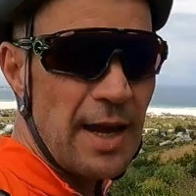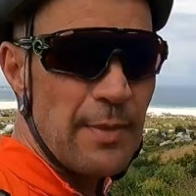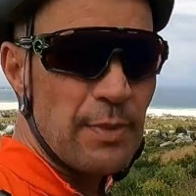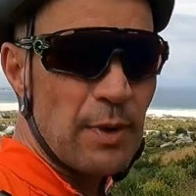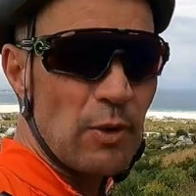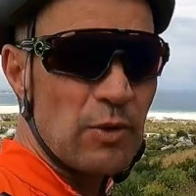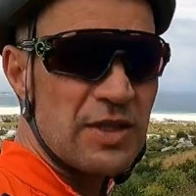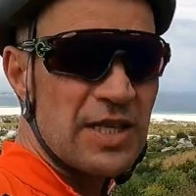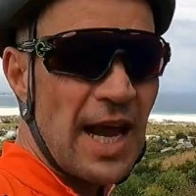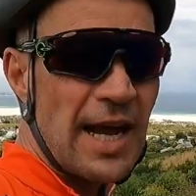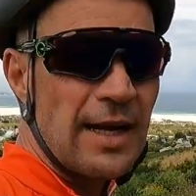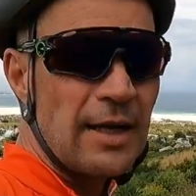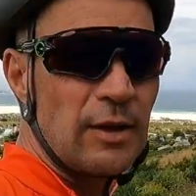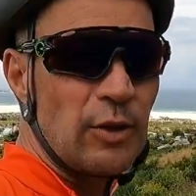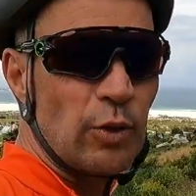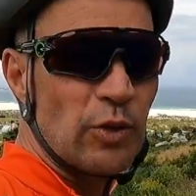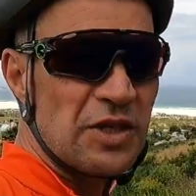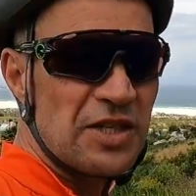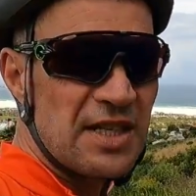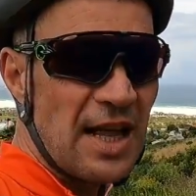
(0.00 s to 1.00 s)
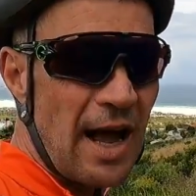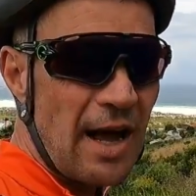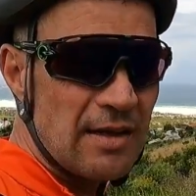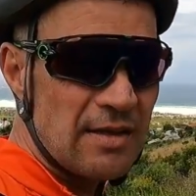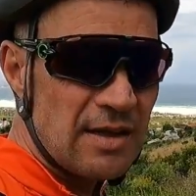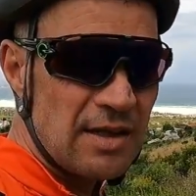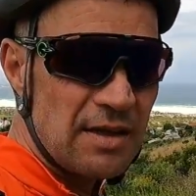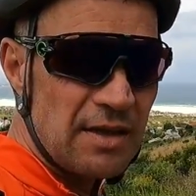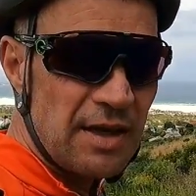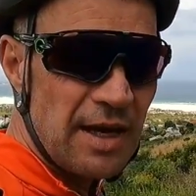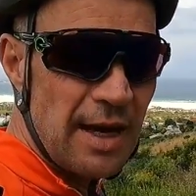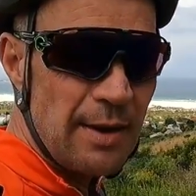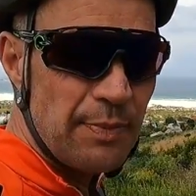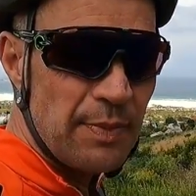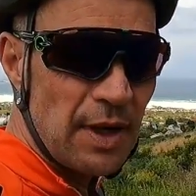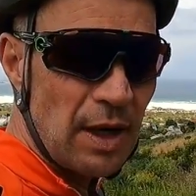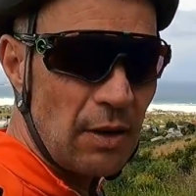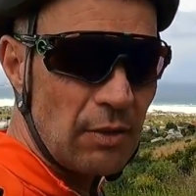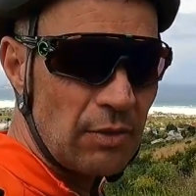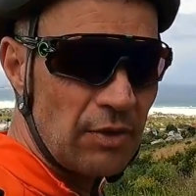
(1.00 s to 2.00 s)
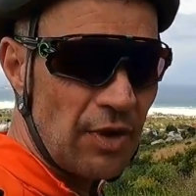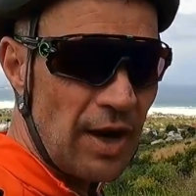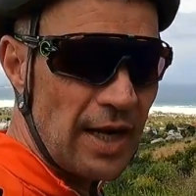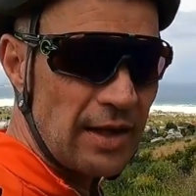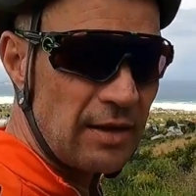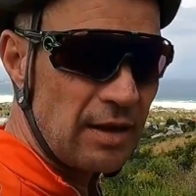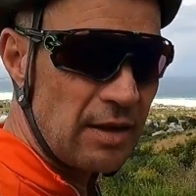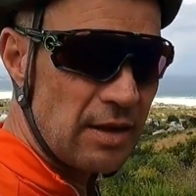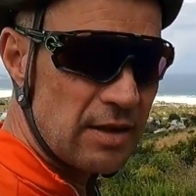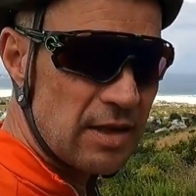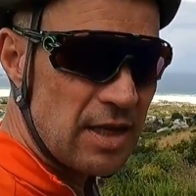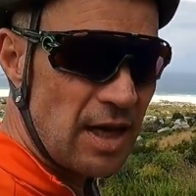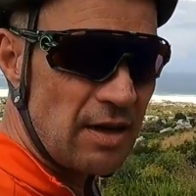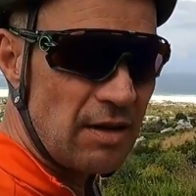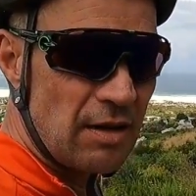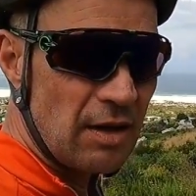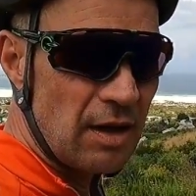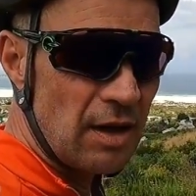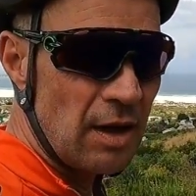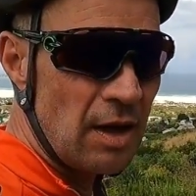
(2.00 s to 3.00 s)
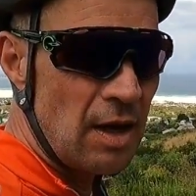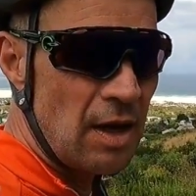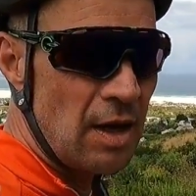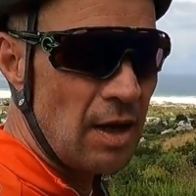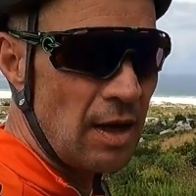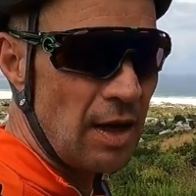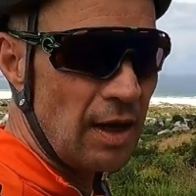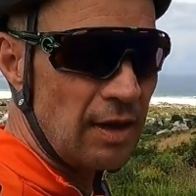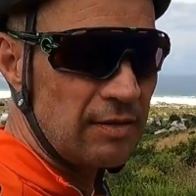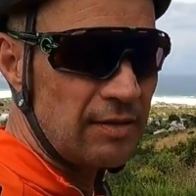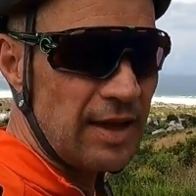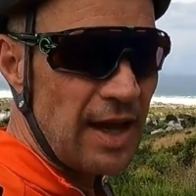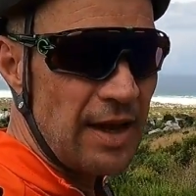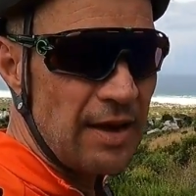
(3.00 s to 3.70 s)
Cape Town Cycle Tour starts in Cape Town, right in the center, and